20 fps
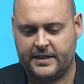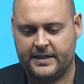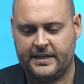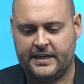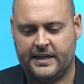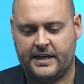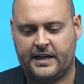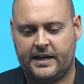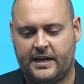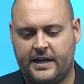
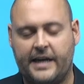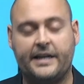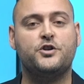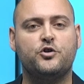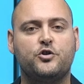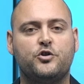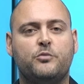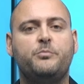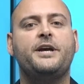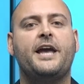and it
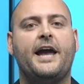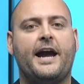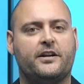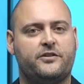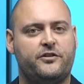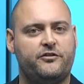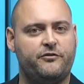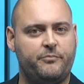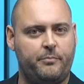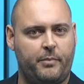should be
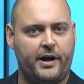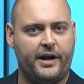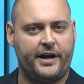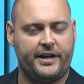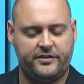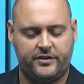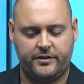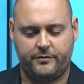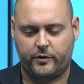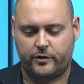active
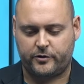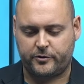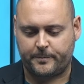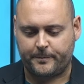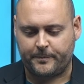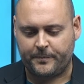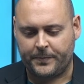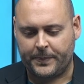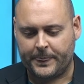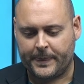by default.
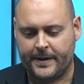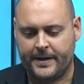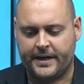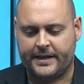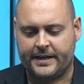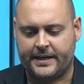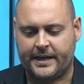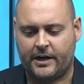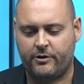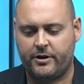
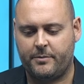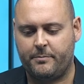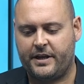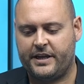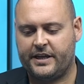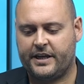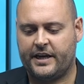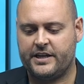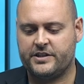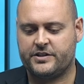Now, in
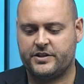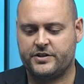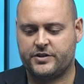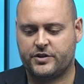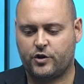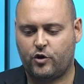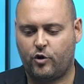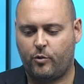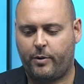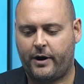many cases,
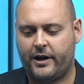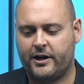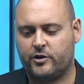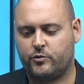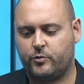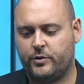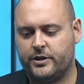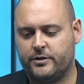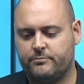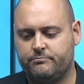
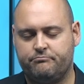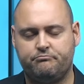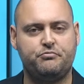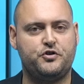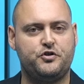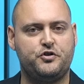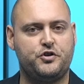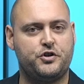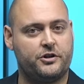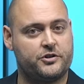Copilot will
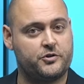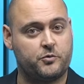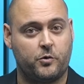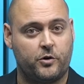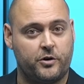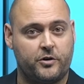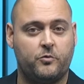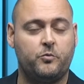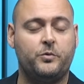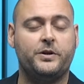just
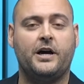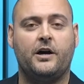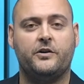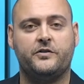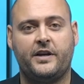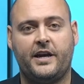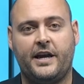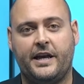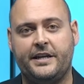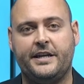work
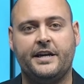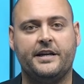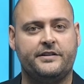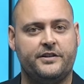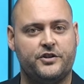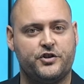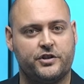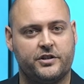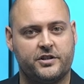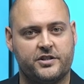without any
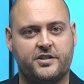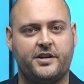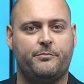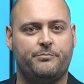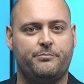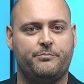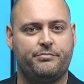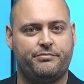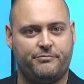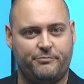additional
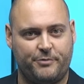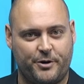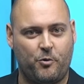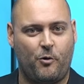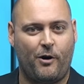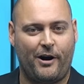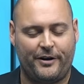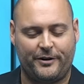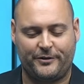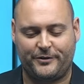setup
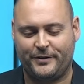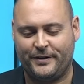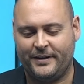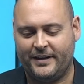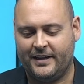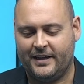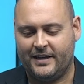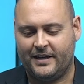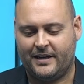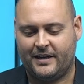required.
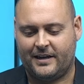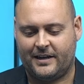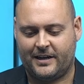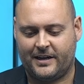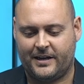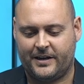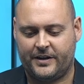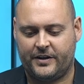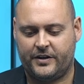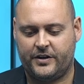
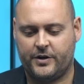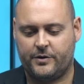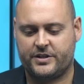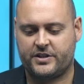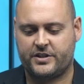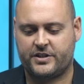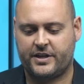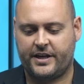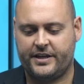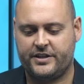Here
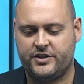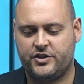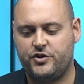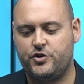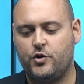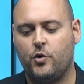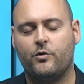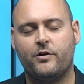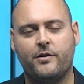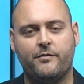it says
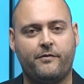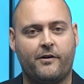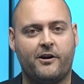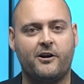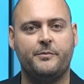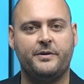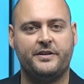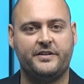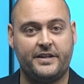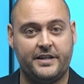your
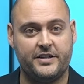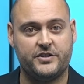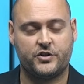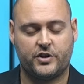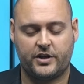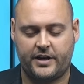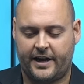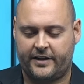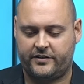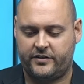environment is
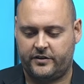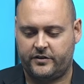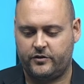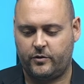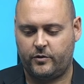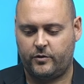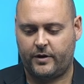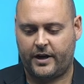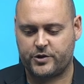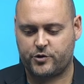connected
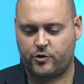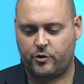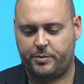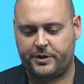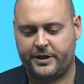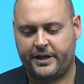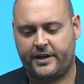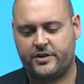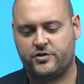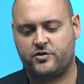to Azure
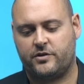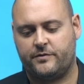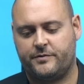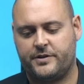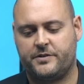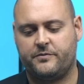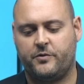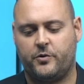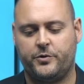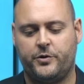OpenAI
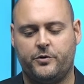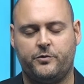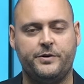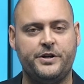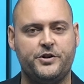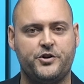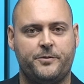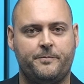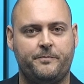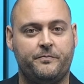Service for your
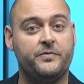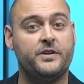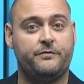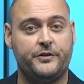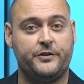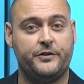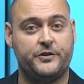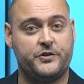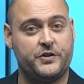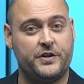region.
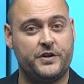If you see